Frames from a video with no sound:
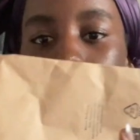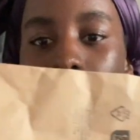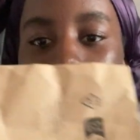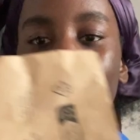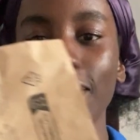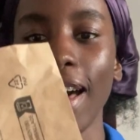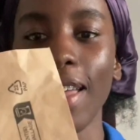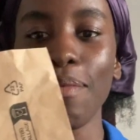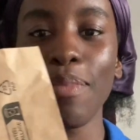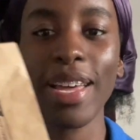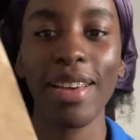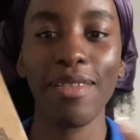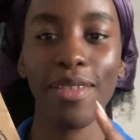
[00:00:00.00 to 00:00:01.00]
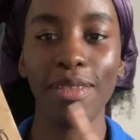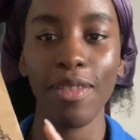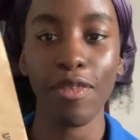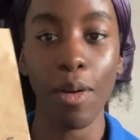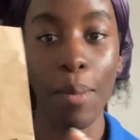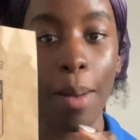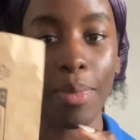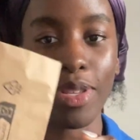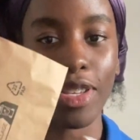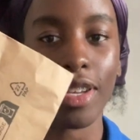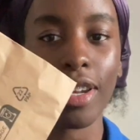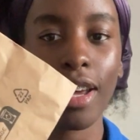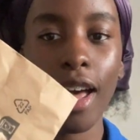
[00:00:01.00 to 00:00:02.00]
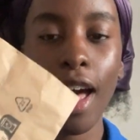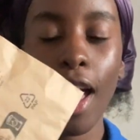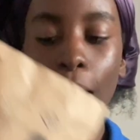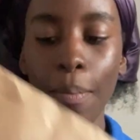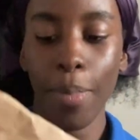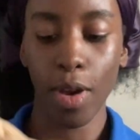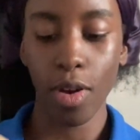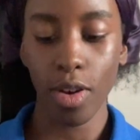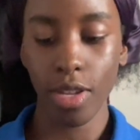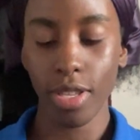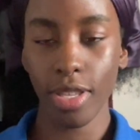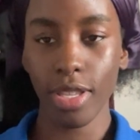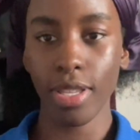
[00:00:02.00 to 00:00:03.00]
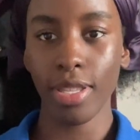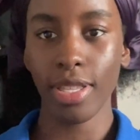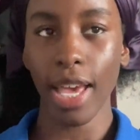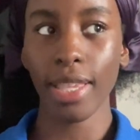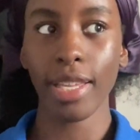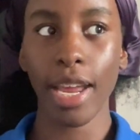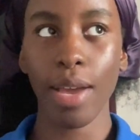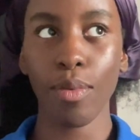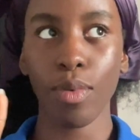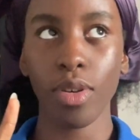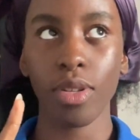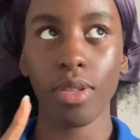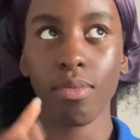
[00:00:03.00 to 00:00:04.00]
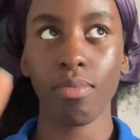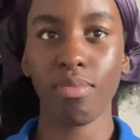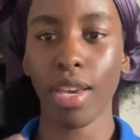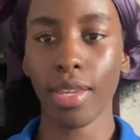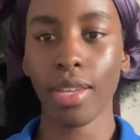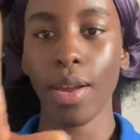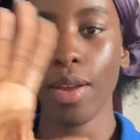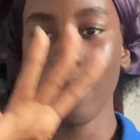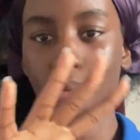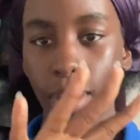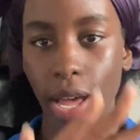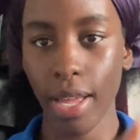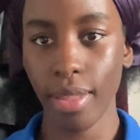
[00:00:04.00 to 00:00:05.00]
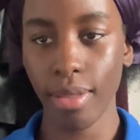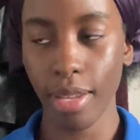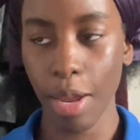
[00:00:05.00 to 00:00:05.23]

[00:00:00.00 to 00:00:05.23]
you can't even tell, but from Amazon, because yesterday and the day